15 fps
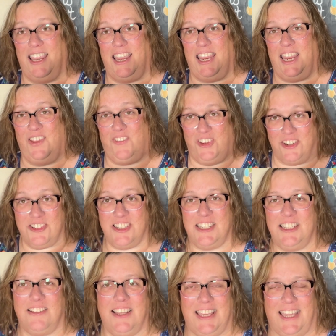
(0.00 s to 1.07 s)
if you're
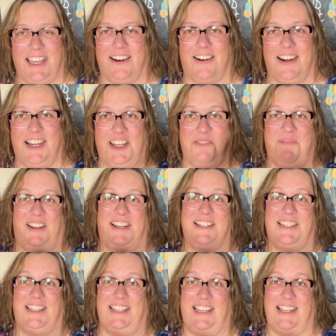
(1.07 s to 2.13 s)
still here and you made it
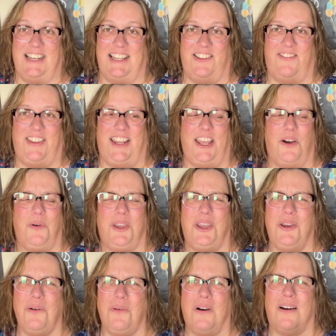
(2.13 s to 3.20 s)
to the end of the video,
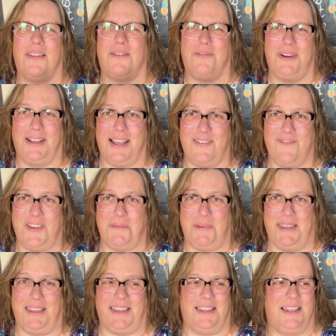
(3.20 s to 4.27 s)
you are the real
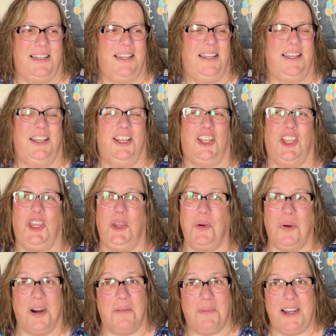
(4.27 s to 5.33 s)
MVP.
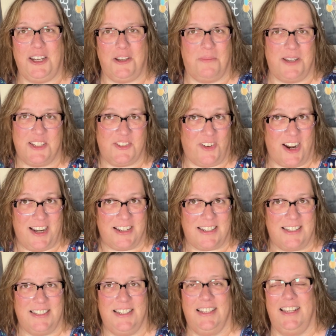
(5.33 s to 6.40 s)
You are my new best friend.
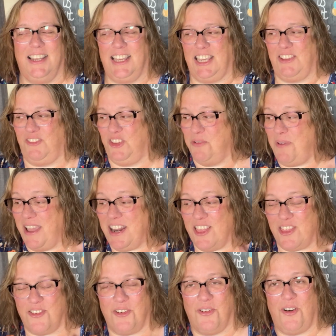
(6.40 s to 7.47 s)
If you made
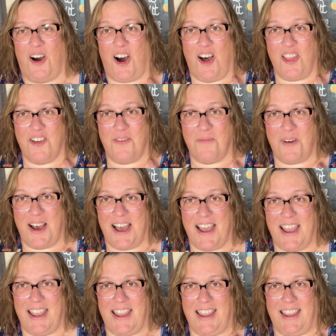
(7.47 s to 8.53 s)
it through all of
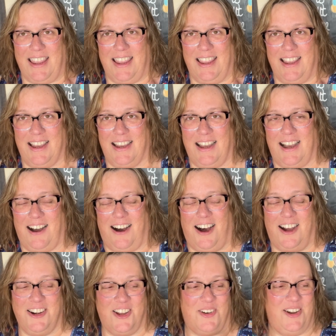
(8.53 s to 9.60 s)
my
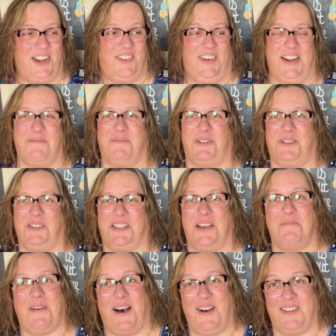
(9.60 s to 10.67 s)
ongoing rambles
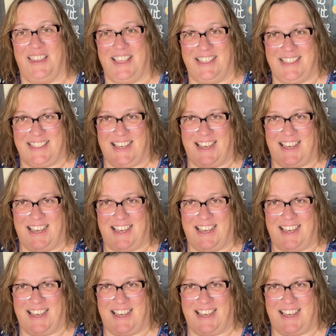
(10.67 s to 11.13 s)
about this